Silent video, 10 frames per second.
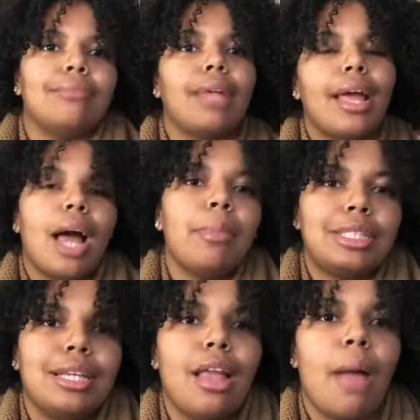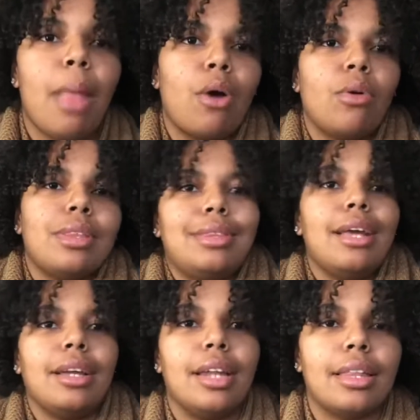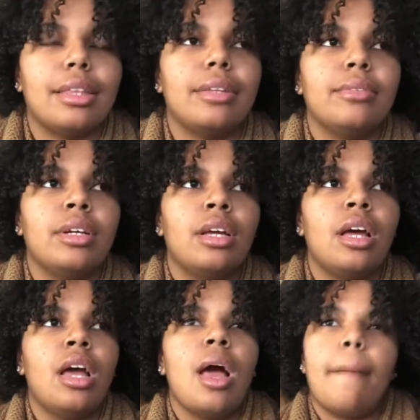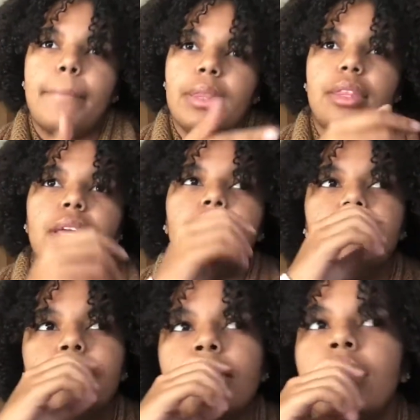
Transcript: like I'm gonna chill out, I'm not gonna think of nothing. But then